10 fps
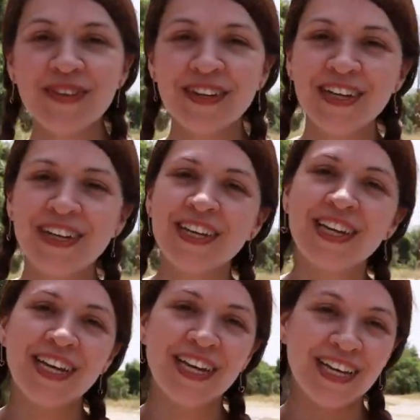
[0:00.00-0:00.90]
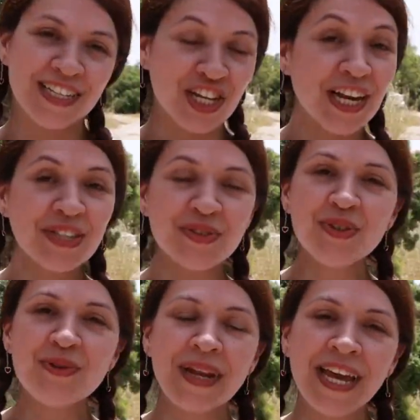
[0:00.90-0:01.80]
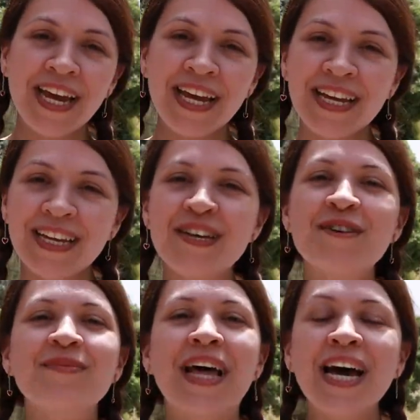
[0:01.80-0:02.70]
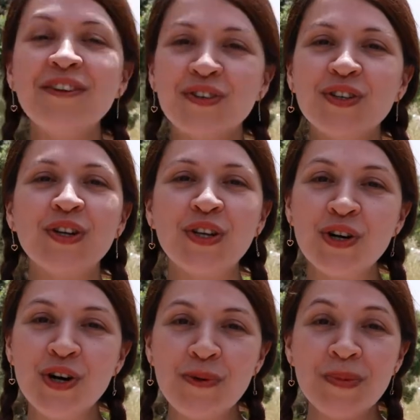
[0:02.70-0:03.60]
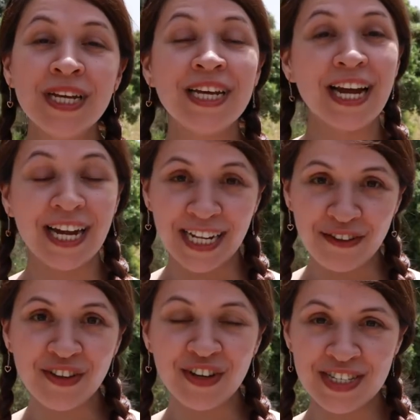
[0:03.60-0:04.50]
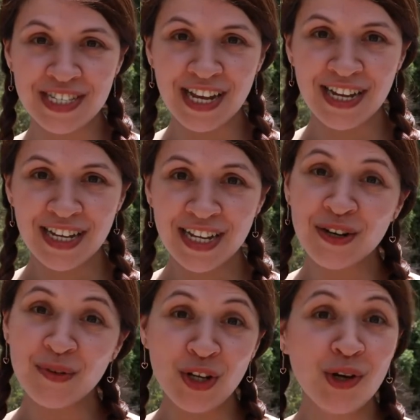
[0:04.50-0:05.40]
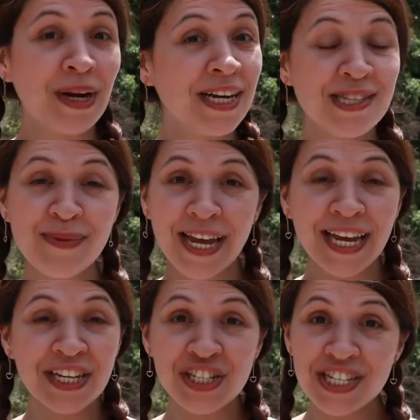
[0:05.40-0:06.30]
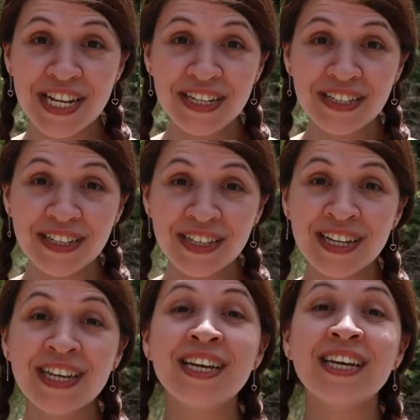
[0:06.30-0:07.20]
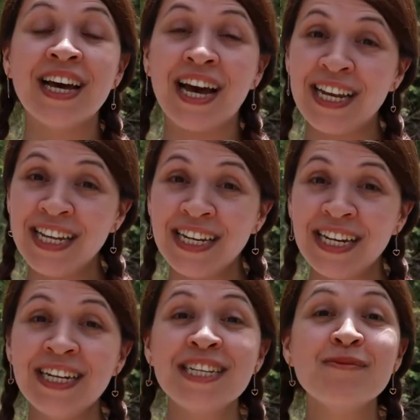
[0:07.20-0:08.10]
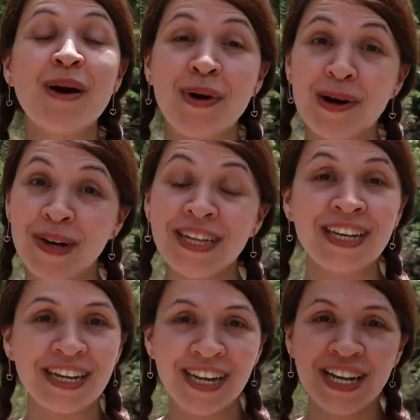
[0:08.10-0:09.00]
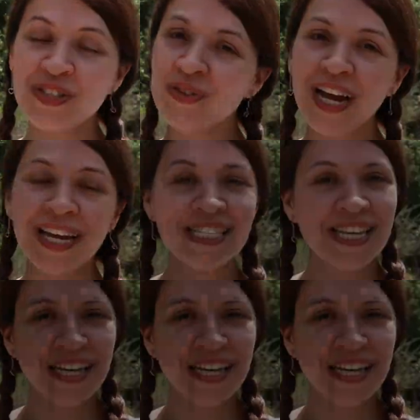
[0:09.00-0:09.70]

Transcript: I hope that you're doing good. Do you know that today we'll continue the story? And eh, today we'll listen to the last part. Let's see all together what will happen.